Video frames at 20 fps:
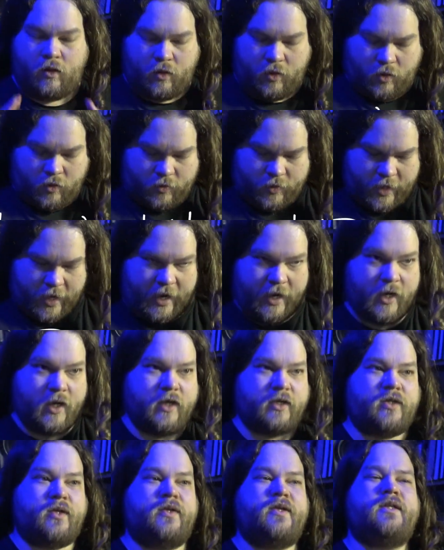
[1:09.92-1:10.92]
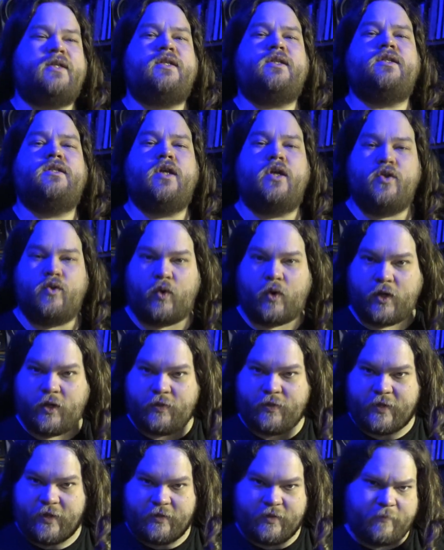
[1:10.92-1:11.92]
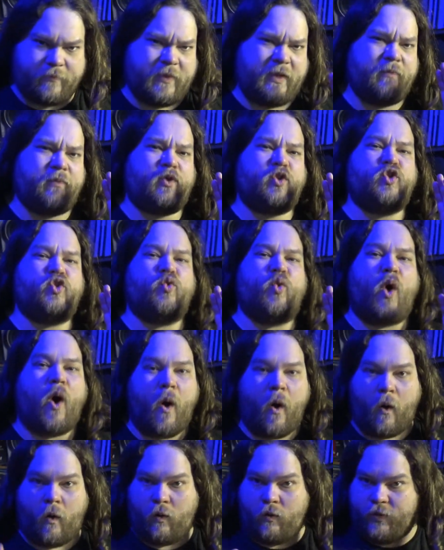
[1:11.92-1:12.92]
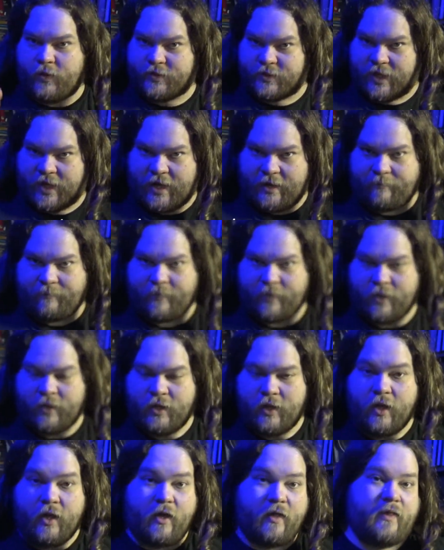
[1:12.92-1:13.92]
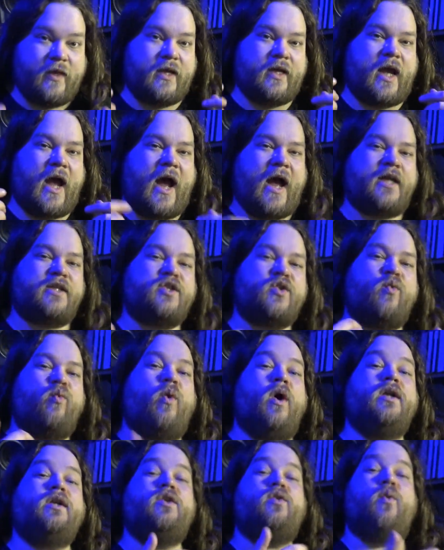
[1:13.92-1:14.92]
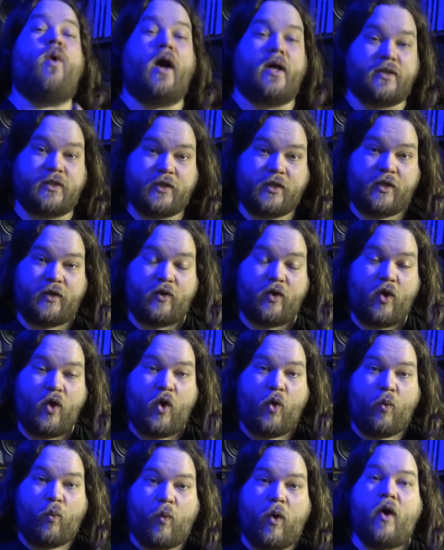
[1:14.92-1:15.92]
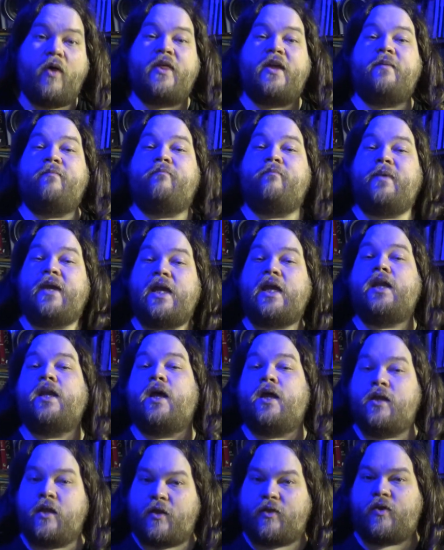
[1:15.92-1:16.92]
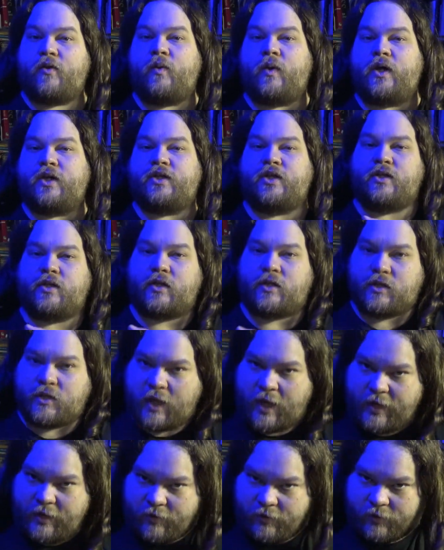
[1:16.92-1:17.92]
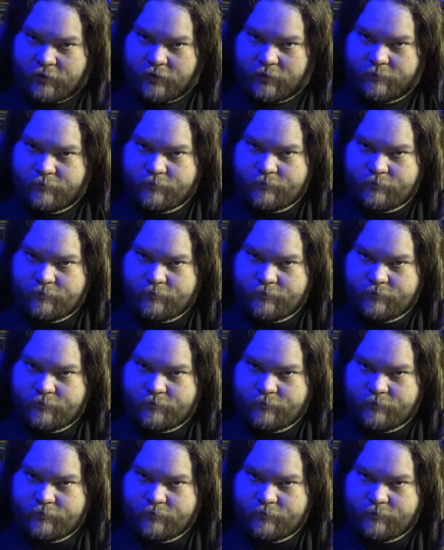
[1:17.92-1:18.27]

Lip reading: Okay, so this is an annoying thing that people do all the time. They ask one question while they mean another question entirely.